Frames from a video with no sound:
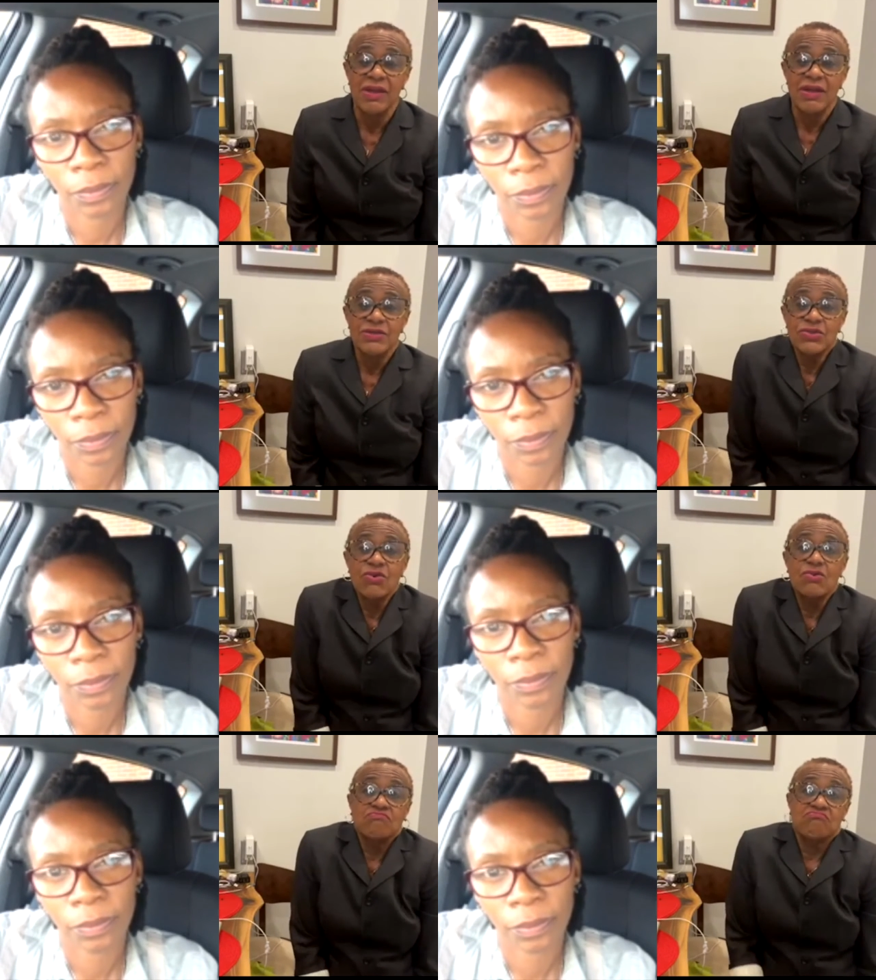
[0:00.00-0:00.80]

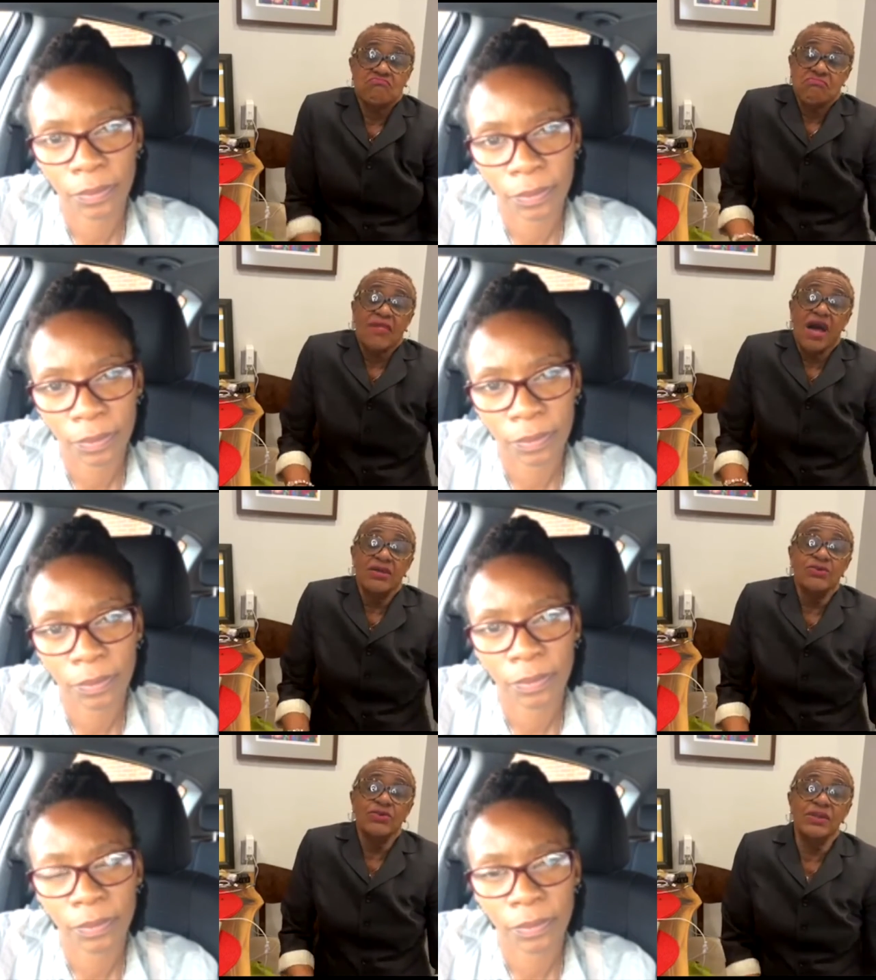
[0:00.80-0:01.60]
Speaker 1: So I
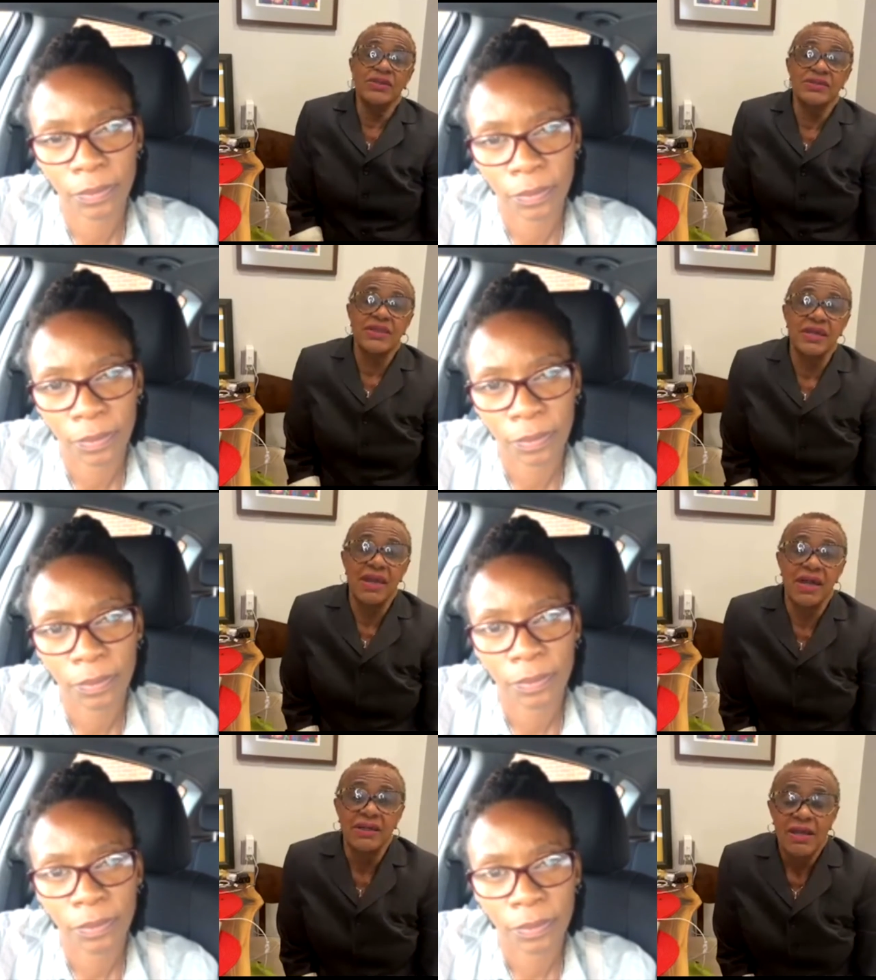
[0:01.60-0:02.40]
don't understand
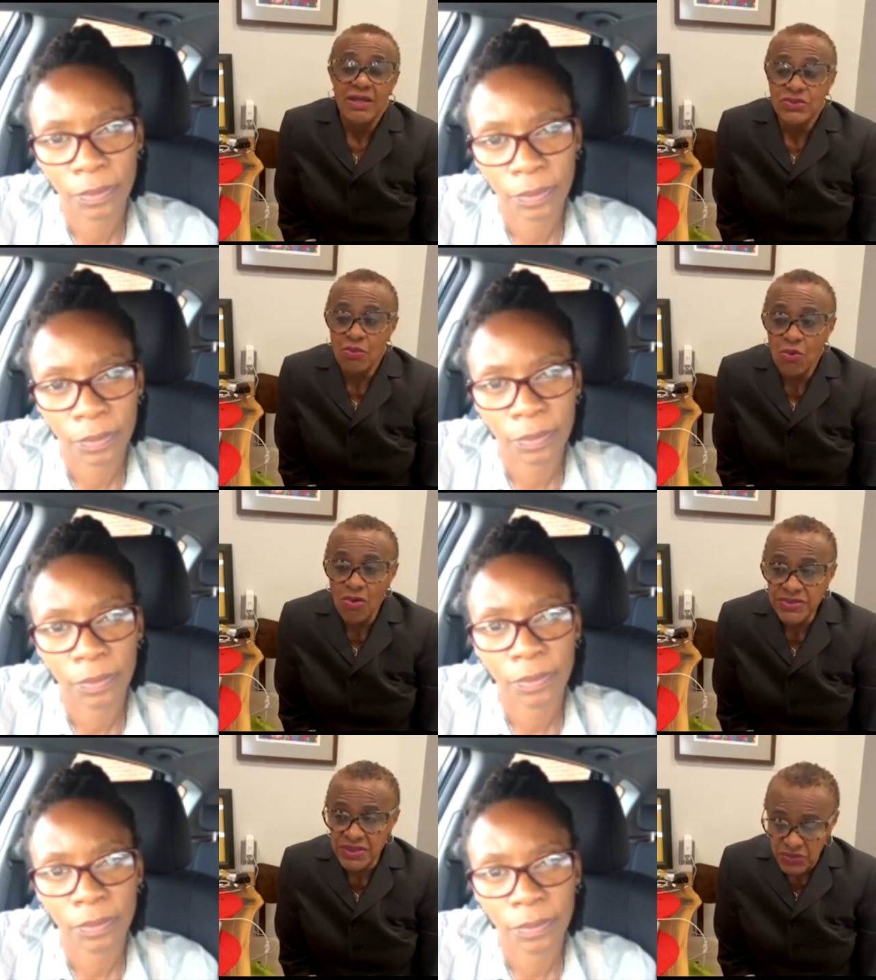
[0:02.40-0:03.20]
that. So
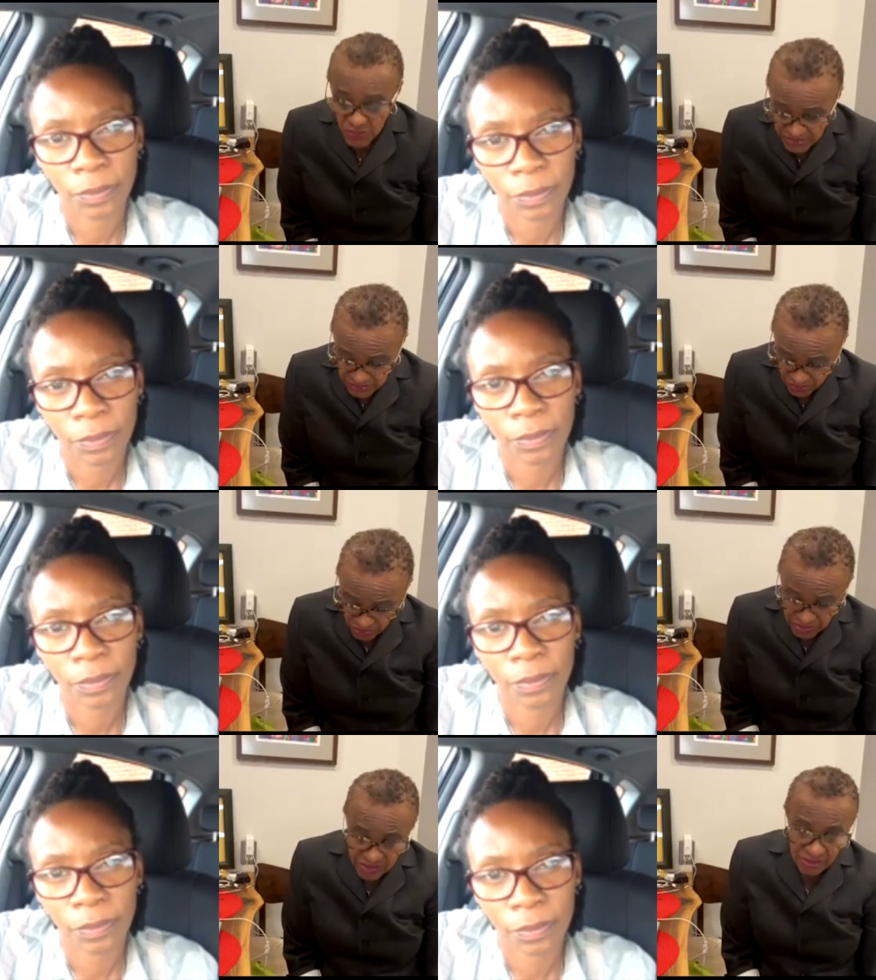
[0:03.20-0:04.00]
Moses wasn't
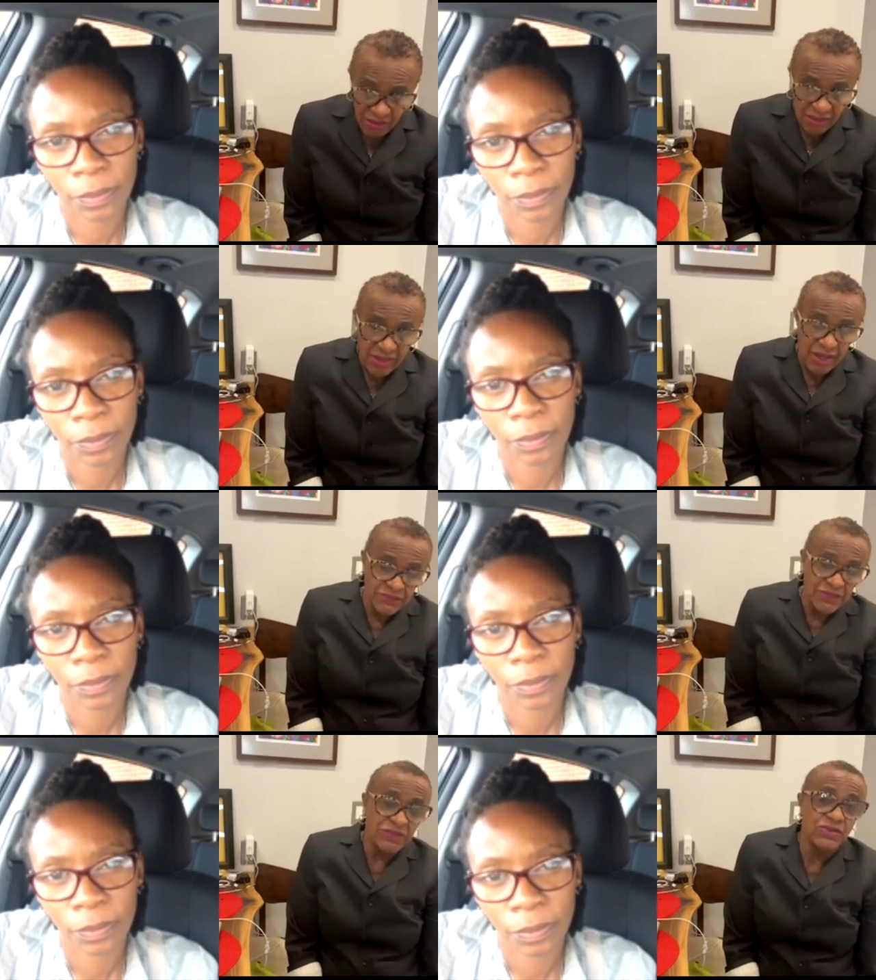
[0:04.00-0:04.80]
on, on um,
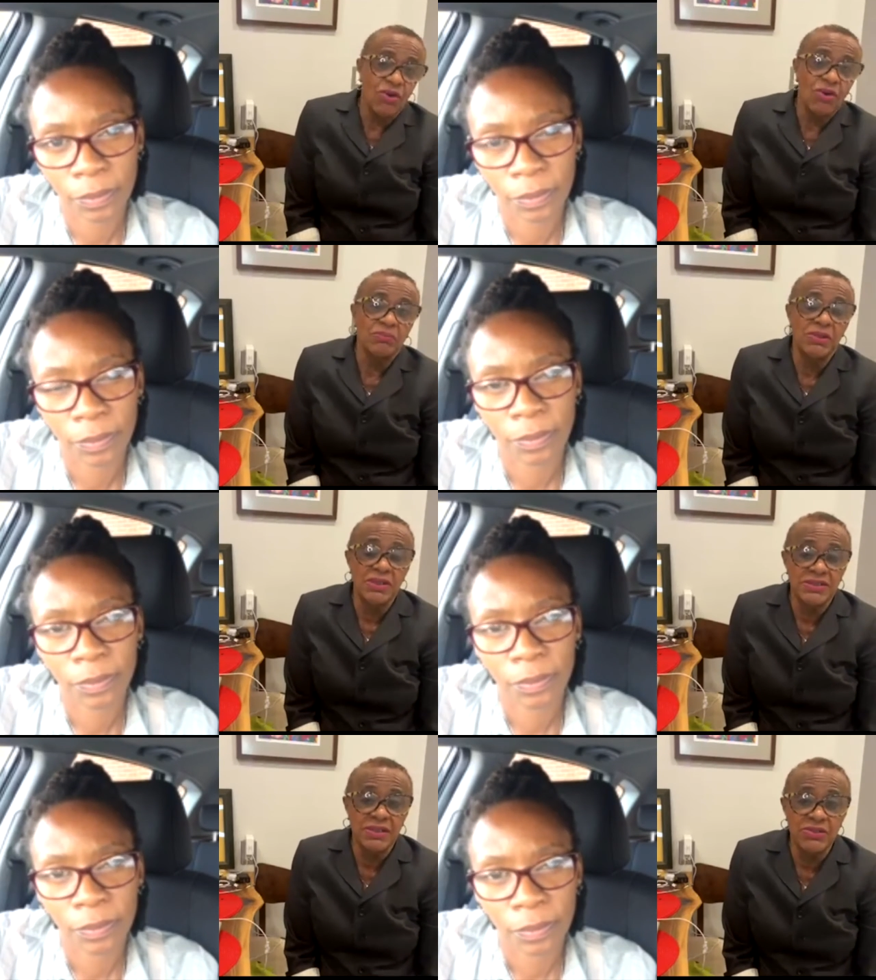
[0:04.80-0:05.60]
TikTok
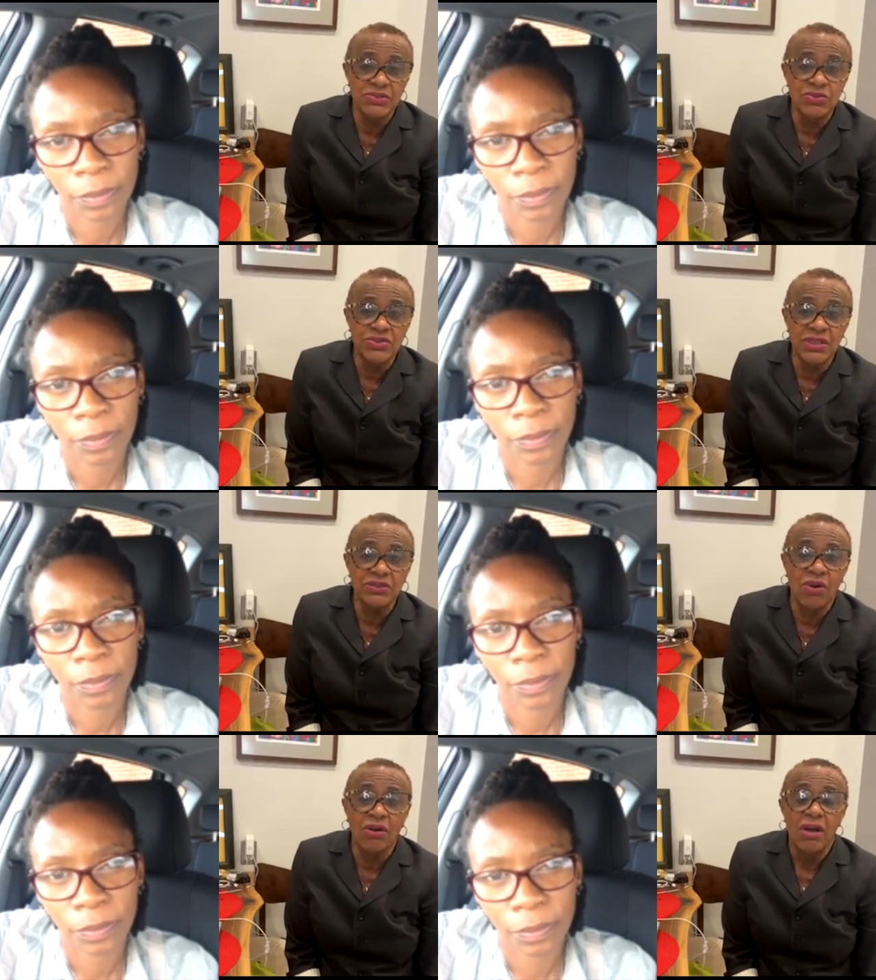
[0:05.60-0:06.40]
because there was no
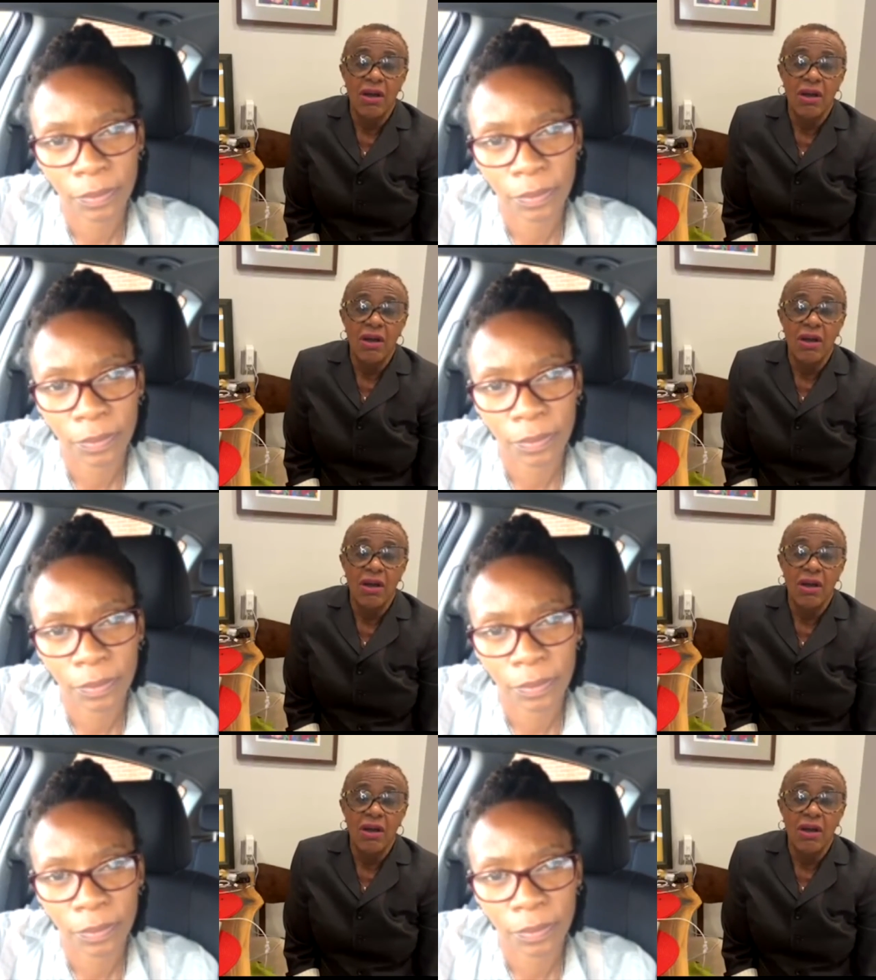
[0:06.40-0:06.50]
TikTok.